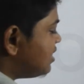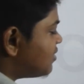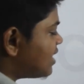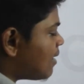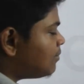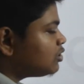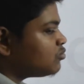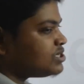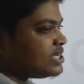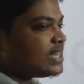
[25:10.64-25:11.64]
you are able
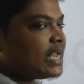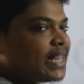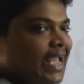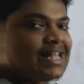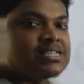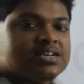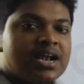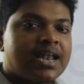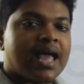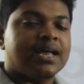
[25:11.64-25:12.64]
to see that the
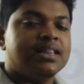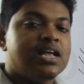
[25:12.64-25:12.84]
incident angle